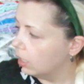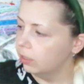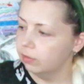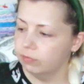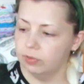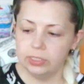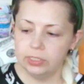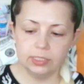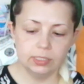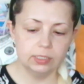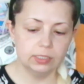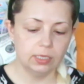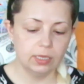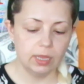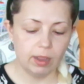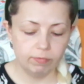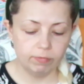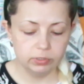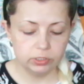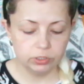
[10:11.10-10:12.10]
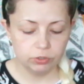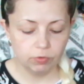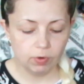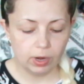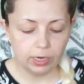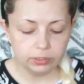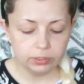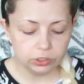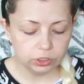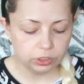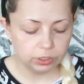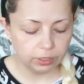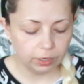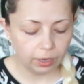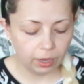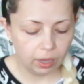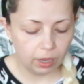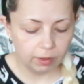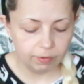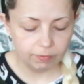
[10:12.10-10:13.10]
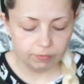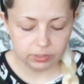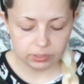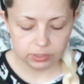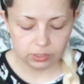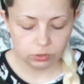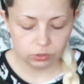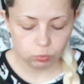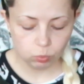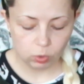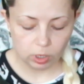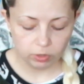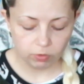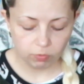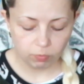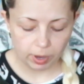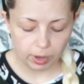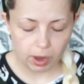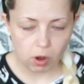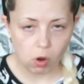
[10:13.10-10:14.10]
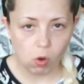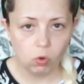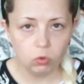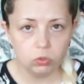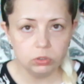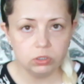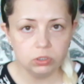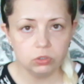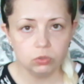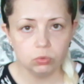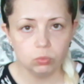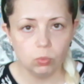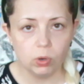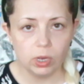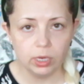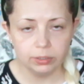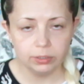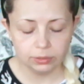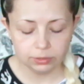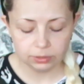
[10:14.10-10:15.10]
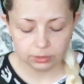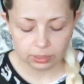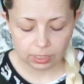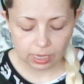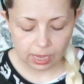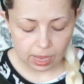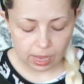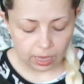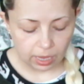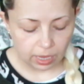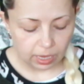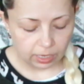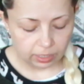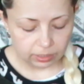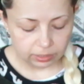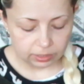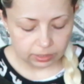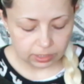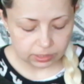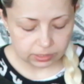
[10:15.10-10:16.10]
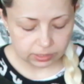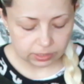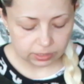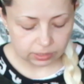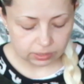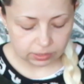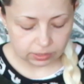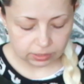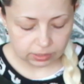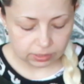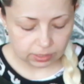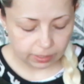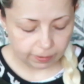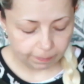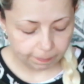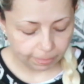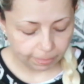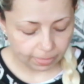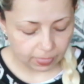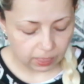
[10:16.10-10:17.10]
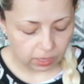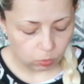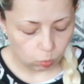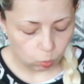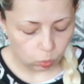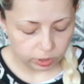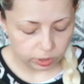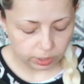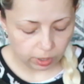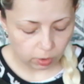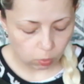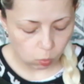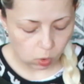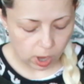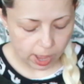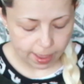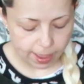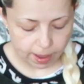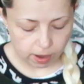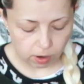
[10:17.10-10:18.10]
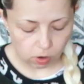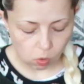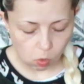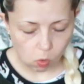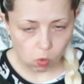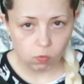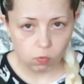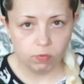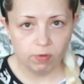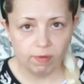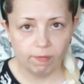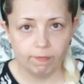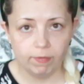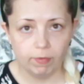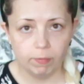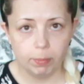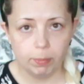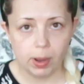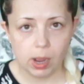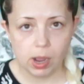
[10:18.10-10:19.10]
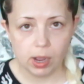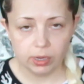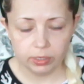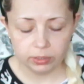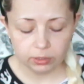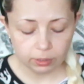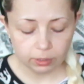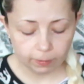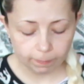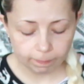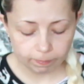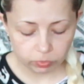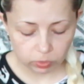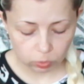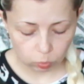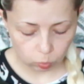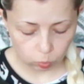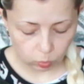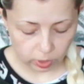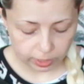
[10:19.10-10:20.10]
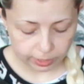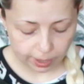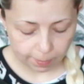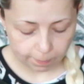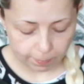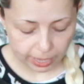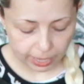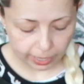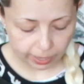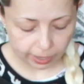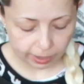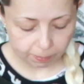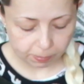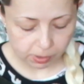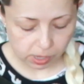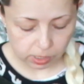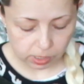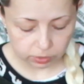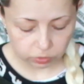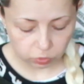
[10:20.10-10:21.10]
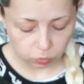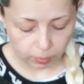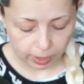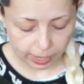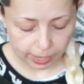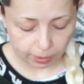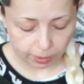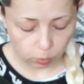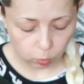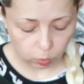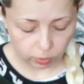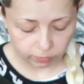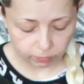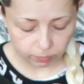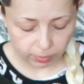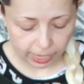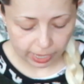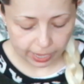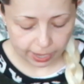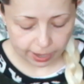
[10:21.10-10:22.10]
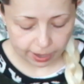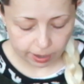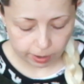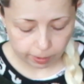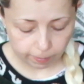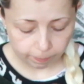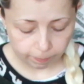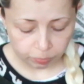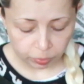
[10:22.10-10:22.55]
This is another scrunchie. This is one of my oldest ones. This is what I wear over the bun when I make a bun on with my hair.